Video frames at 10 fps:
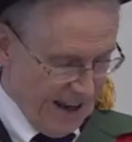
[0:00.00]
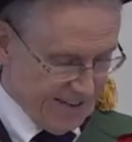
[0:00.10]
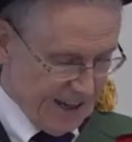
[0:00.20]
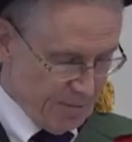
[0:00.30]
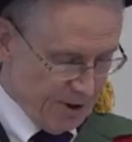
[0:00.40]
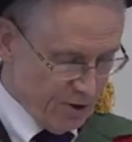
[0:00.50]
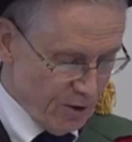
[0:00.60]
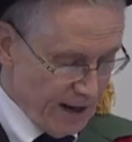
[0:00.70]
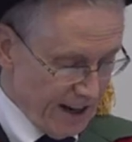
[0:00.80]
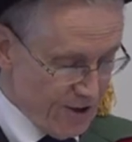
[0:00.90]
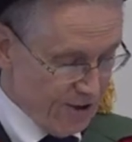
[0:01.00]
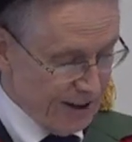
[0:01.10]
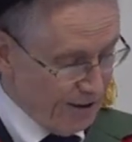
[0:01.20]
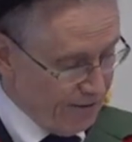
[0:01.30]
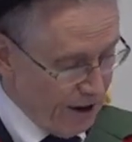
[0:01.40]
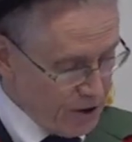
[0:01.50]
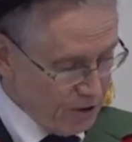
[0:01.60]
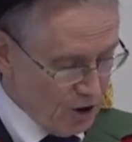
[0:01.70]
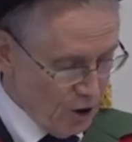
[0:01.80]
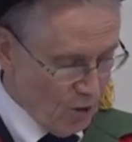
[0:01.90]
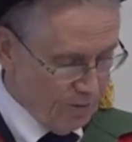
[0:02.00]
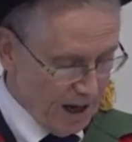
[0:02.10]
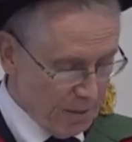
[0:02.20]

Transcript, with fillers: has enabled you to realise just how far you can go